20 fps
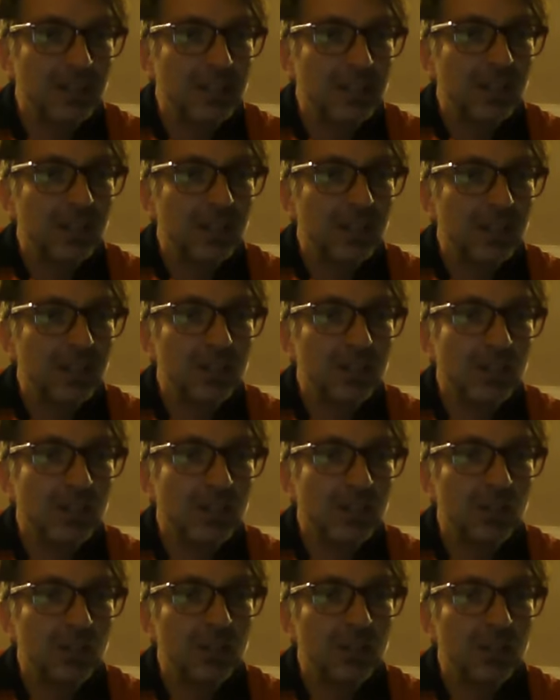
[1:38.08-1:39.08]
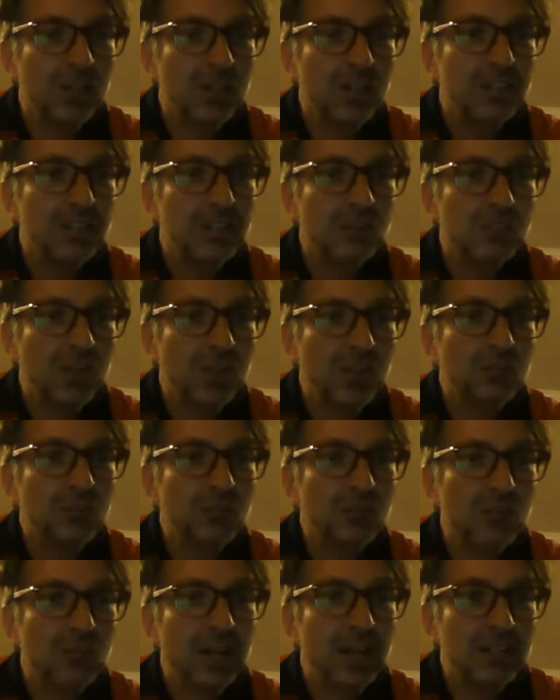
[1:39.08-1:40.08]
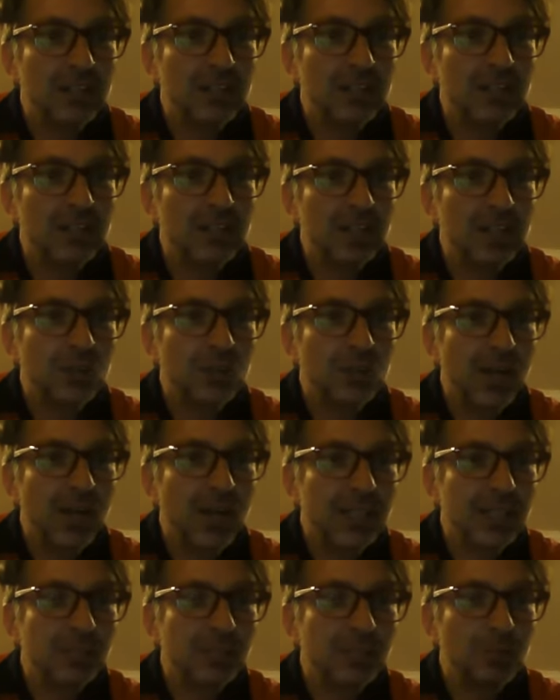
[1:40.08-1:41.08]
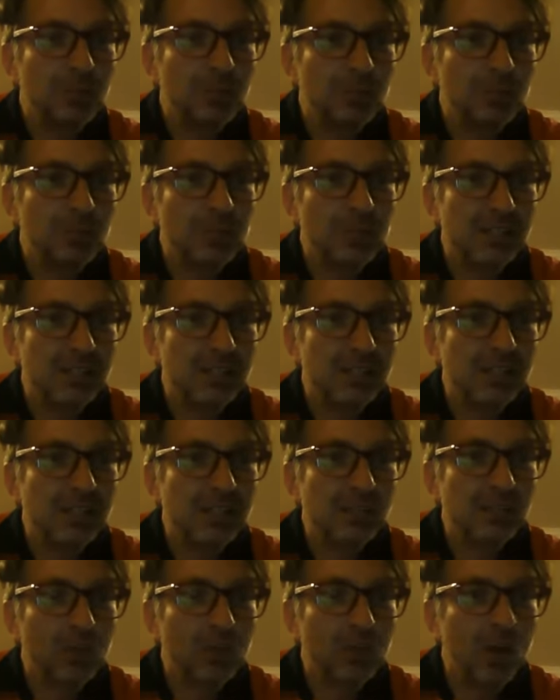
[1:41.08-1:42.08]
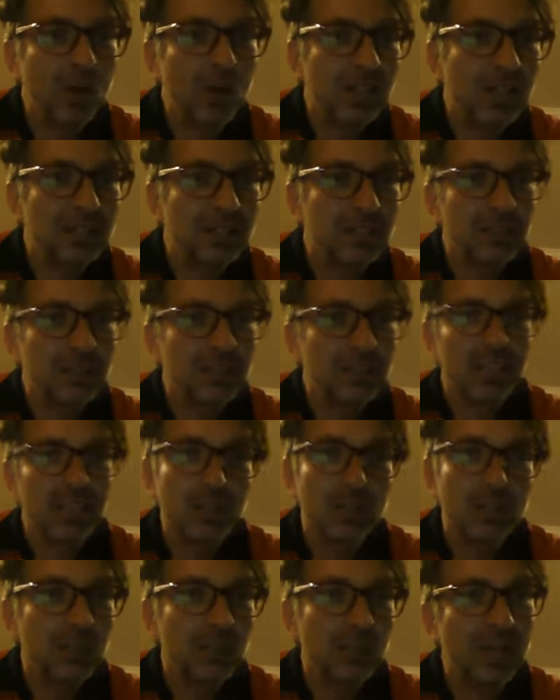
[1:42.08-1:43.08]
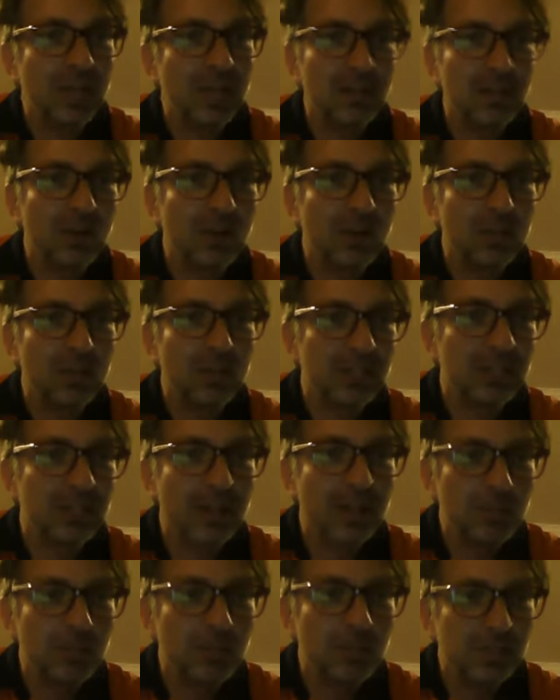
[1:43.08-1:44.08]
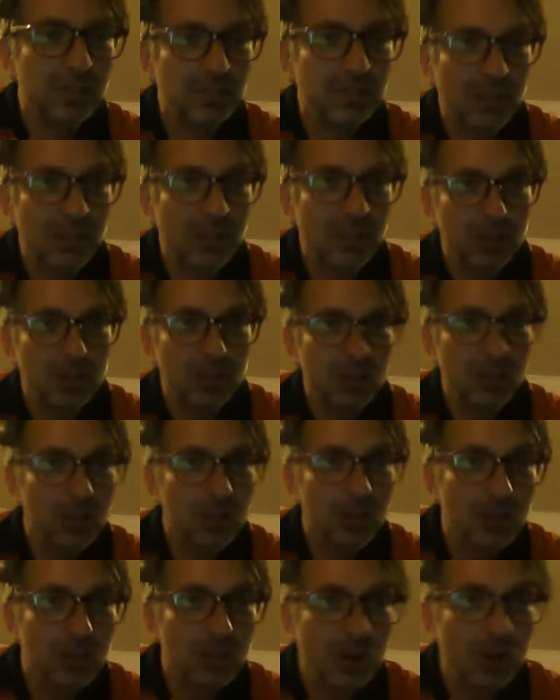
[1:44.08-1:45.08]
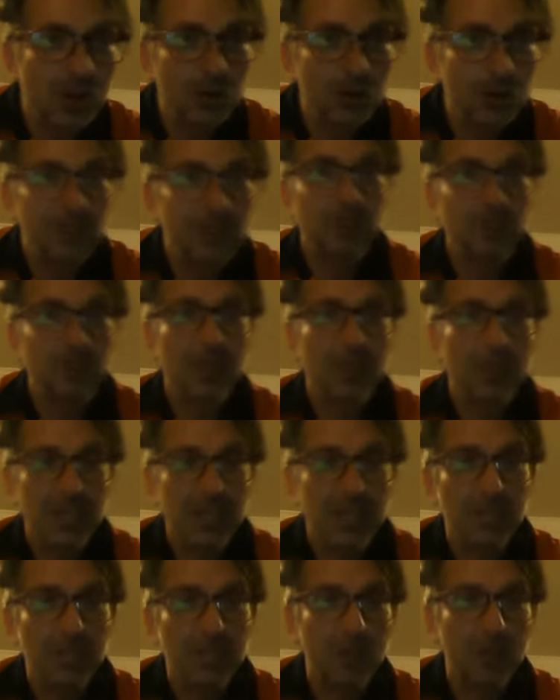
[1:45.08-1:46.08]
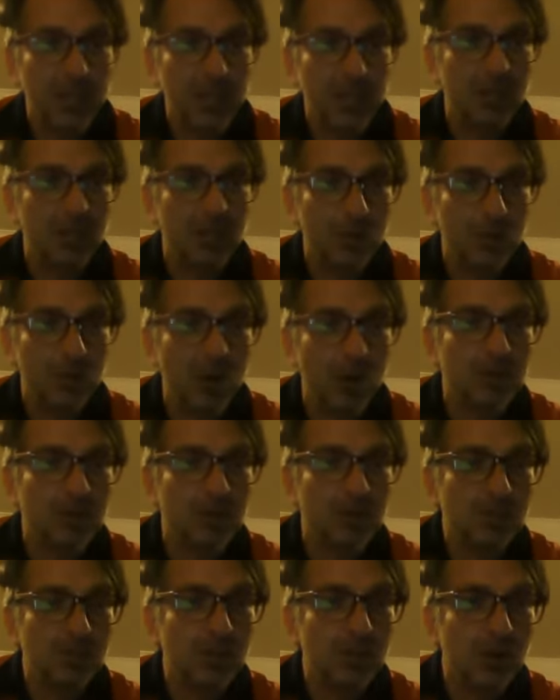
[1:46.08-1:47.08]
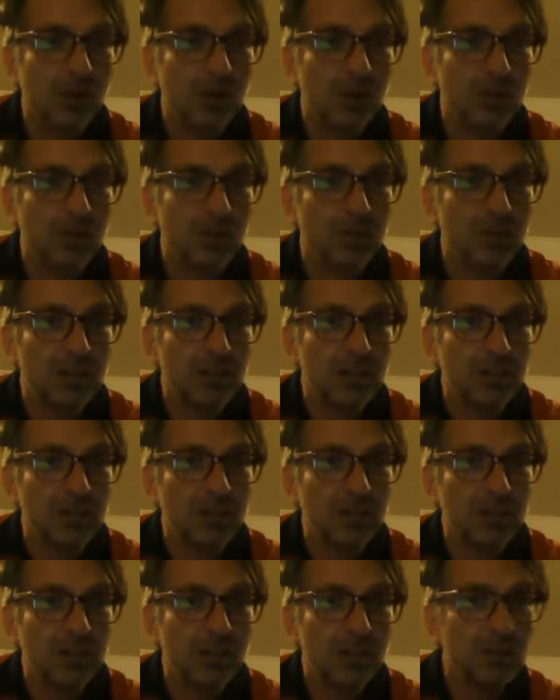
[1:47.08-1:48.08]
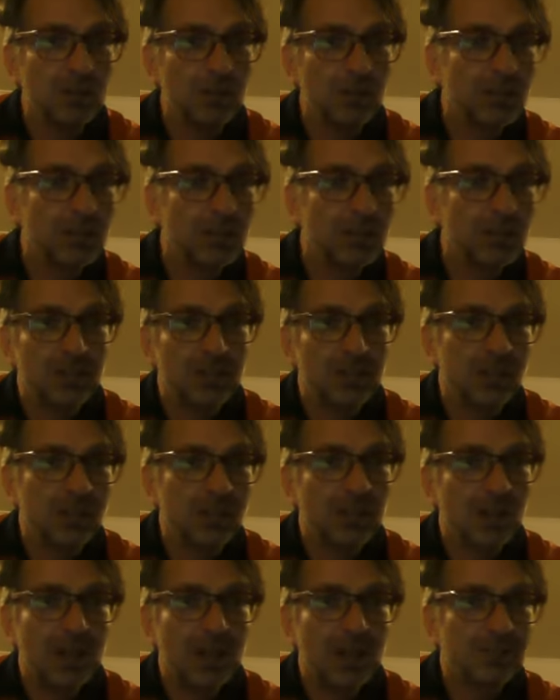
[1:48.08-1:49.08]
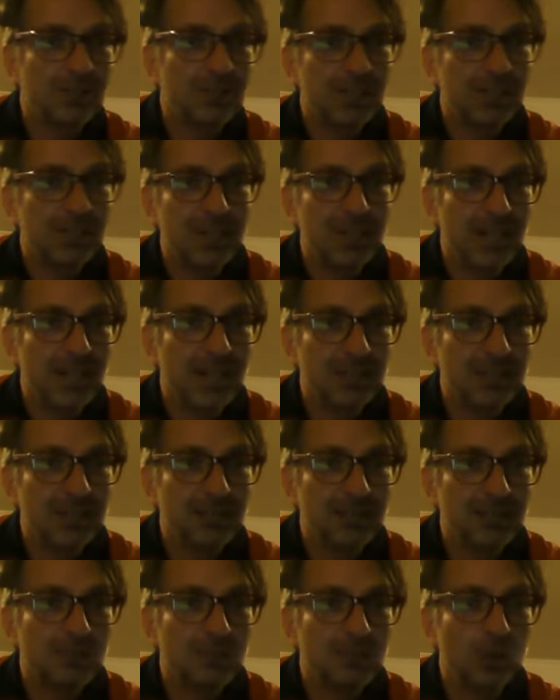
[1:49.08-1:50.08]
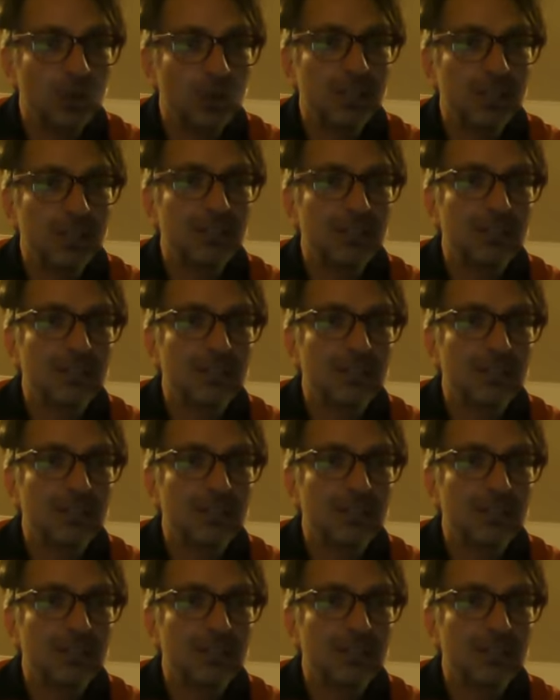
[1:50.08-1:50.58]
I've got to tell you, don't run a trade business blindly without knowing the numbers. So you got to know if you're making money or not. So you got to love sending out the invoice.